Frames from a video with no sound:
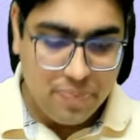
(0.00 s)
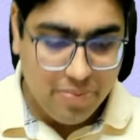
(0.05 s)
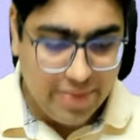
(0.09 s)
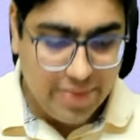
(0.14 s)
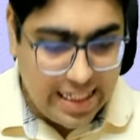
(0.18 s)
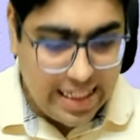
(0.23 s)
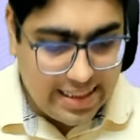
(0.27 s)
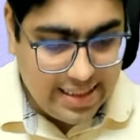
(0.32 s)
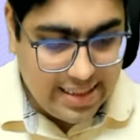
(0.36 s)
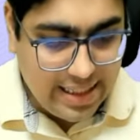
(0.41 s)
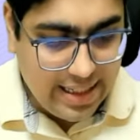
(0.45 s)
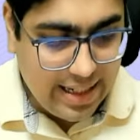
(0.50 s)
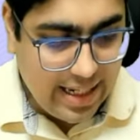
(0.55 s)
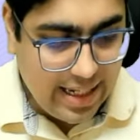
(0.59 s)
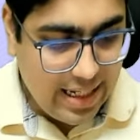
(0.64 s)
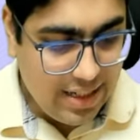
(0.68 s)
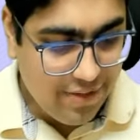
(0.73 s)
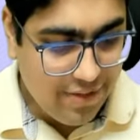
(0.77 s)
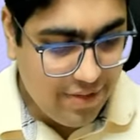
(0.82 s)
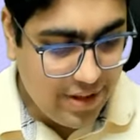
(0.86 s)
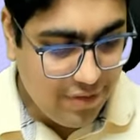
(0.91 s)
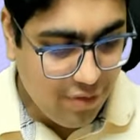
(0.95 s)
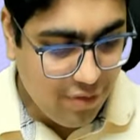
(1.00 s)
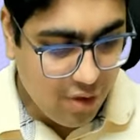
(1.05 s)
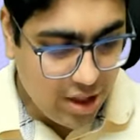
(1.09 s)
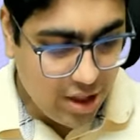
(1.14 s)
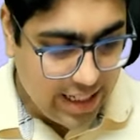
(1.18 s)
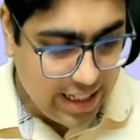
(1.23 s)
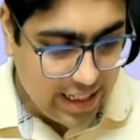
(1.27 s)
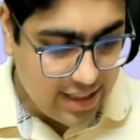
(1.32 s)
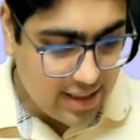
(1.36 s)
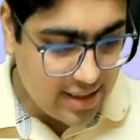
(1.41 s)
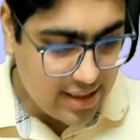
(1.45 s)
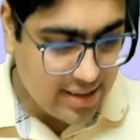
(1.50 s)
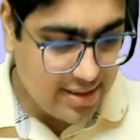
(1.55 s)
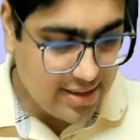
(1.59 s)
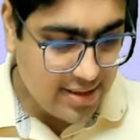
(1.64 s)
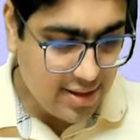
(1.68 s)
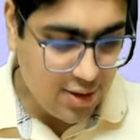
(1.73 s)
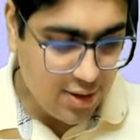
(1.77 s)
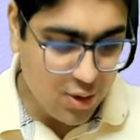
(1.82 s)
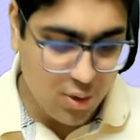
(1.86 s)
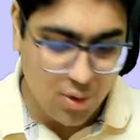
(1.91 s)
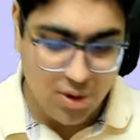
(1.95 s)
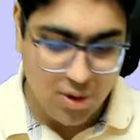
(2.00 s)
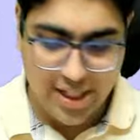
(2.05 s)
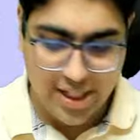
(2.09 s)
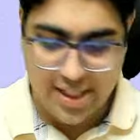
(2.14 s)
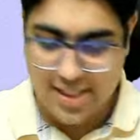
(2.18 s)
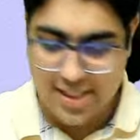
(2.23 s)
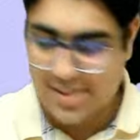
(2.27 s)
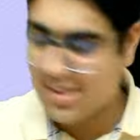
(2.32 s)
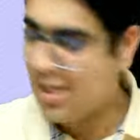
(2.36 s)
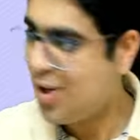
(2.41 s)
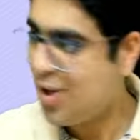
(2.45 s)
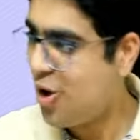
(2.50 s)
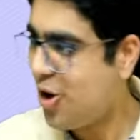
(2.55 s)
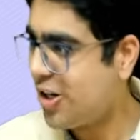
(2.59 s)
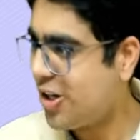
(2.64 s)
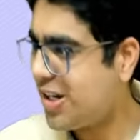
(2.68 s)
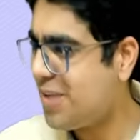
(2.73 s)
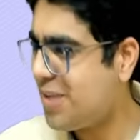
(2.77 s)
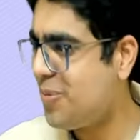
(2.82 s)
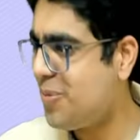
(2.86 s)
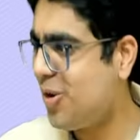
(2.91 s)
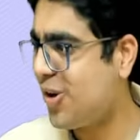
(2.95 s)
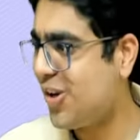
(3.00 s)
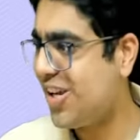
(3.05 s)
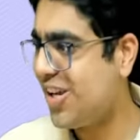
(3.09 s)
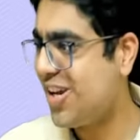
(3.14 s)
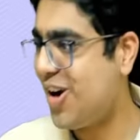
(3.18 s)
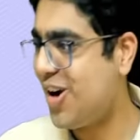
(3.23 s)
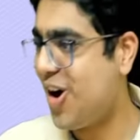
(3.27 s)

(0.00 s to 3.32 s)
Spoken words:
Is it relevant for debtors? No, it is a long-term borrowing.